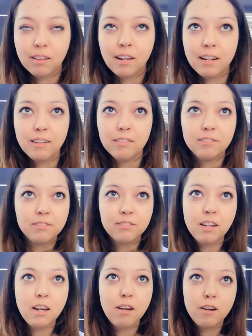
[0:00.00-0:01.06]
kind of
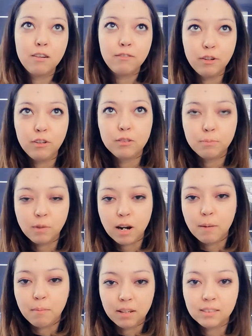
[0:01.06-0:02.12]
first
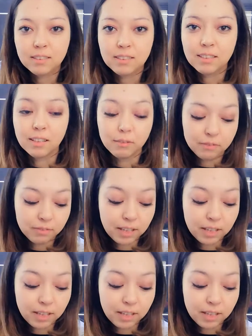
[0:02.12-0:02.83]
primer and stuff.